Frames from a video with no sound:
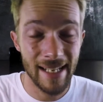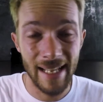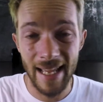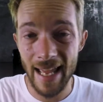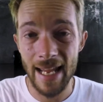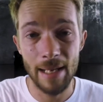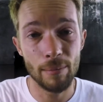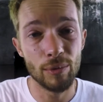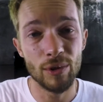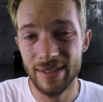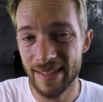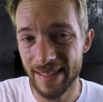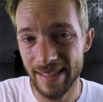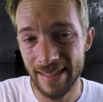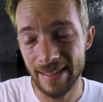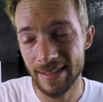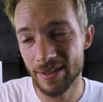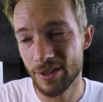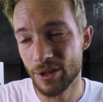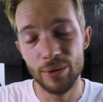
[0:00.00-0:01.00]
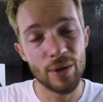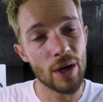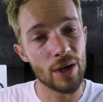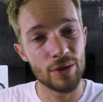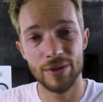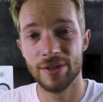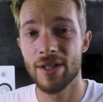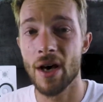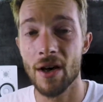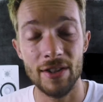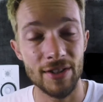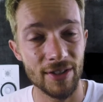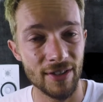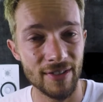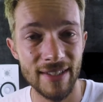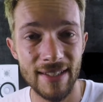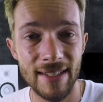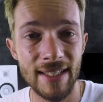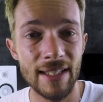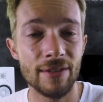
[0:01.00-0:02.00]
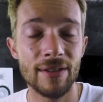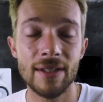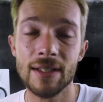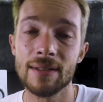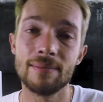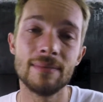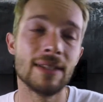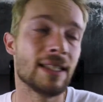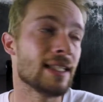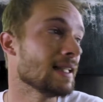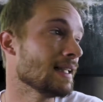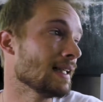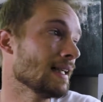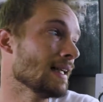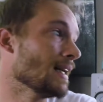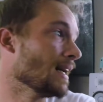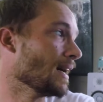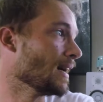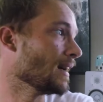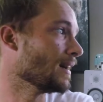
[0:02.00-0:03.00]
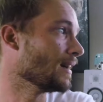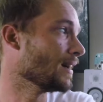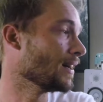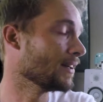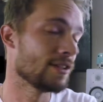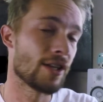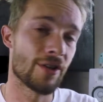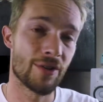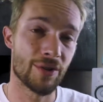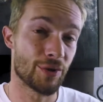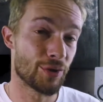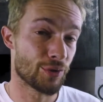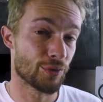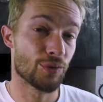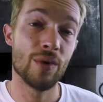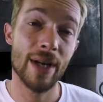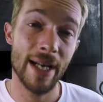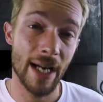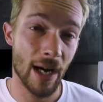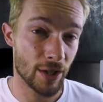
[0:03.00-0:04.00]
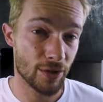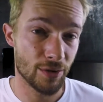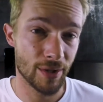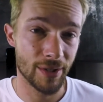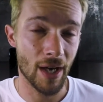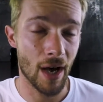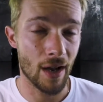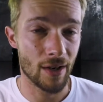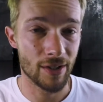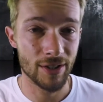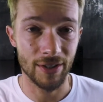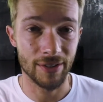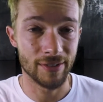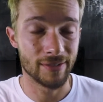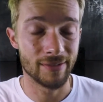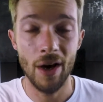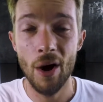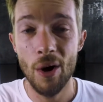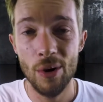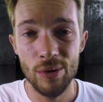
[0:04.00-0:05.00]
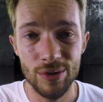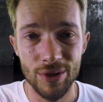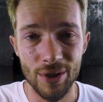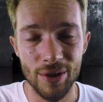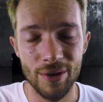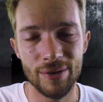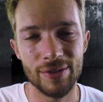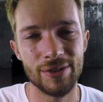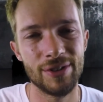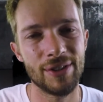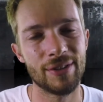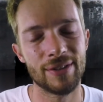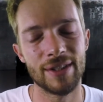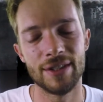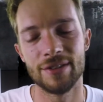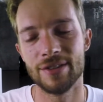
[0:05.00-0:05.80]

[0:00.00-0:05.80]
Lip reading: Ableton, $200 on Serum, another $300 on Ozone. You know,